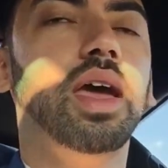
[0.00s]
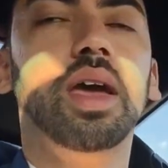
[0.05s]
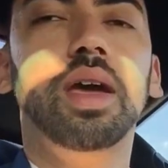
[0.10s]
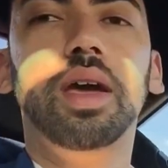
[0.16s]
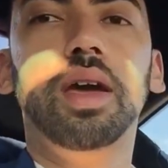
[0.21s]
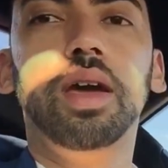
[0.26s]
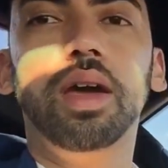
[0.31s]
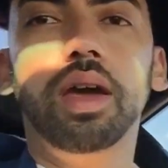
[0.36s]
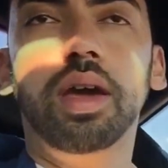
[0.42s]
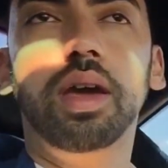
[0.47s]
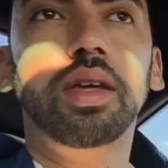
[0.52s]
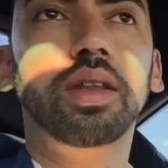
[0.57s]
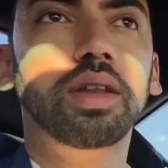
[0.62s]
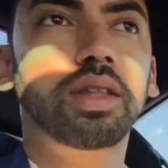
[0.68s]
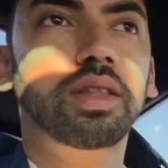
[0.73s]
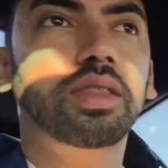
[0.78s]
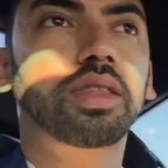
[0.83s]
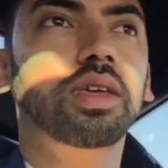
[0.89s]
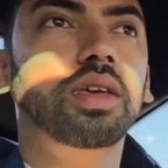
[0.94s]
And
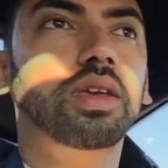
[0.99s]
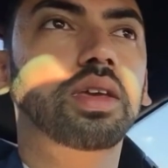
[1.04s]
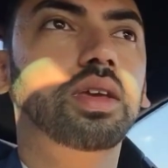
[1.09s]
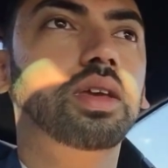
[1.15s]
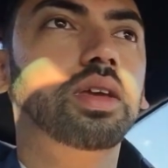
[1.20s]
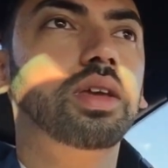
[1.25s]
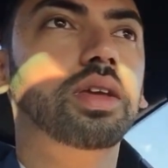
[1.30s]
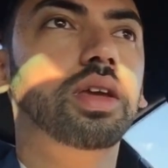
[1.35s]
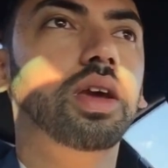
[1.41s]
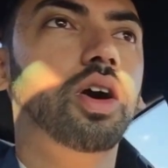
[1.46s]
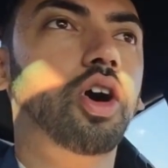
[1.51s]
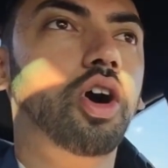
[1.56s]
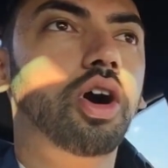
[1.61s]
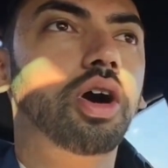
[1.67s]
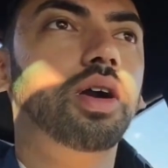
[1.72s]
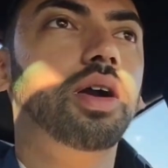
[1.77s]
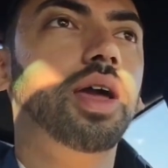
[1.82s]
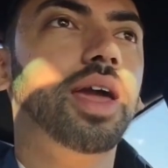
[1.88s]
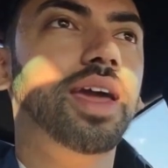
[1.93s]
the
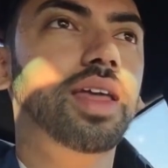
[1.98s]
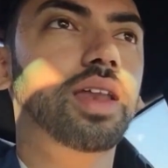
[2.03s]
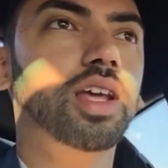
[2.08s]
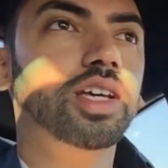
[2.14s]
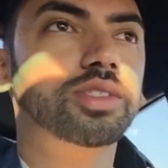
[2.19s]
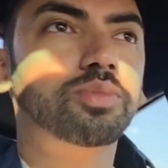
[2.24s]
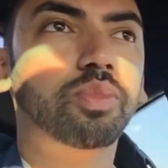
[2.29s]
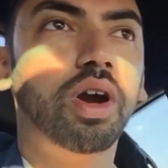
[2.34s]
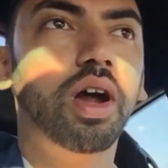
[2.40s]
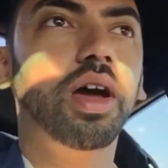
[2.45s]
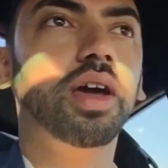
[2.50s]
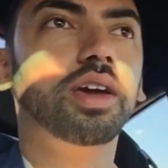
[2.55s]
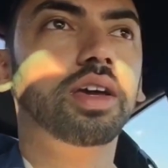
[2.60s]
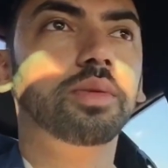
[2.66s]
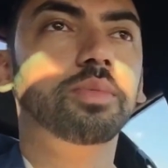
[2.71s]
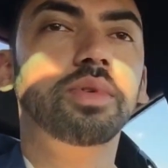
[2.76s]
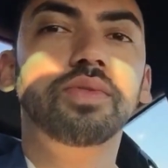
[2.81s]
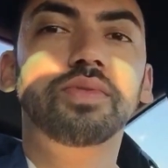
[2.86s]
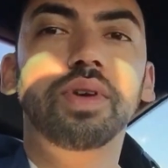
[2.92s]
R8 is probably
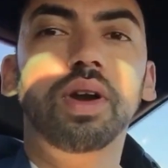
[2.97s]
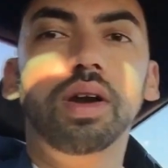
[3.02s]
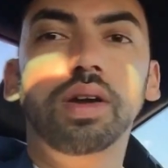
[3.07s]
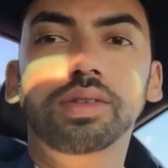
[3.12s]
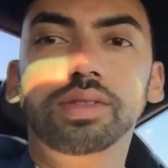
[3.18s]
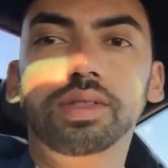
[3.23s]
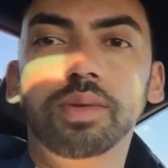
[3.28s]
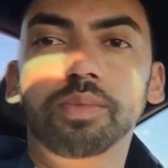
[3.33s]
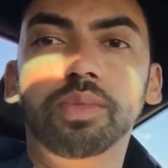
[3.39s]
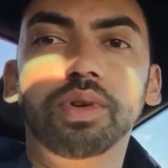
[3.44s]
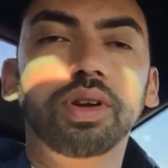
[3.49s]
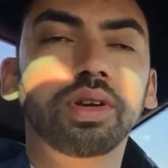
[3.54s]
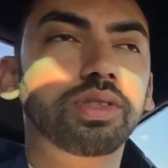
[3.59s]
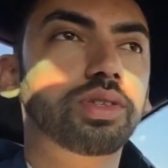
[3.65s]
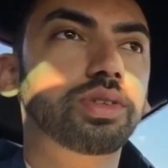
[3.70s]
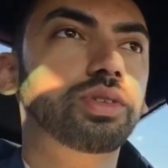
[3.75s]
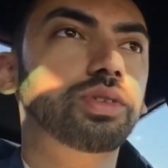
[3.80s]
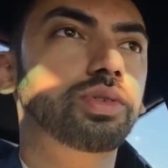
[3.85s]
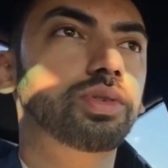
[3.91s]
going to be very similar
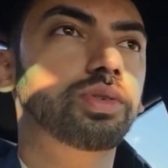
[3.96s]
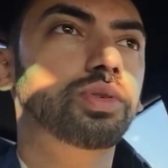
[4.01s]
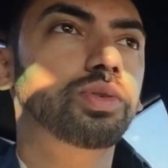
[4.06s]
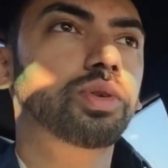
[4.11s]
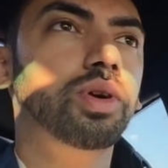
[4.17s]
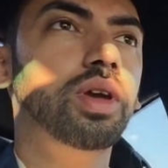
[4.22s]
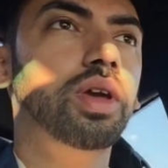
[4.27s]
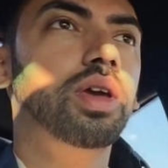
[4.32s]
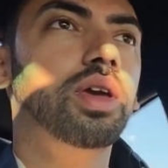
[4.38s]
to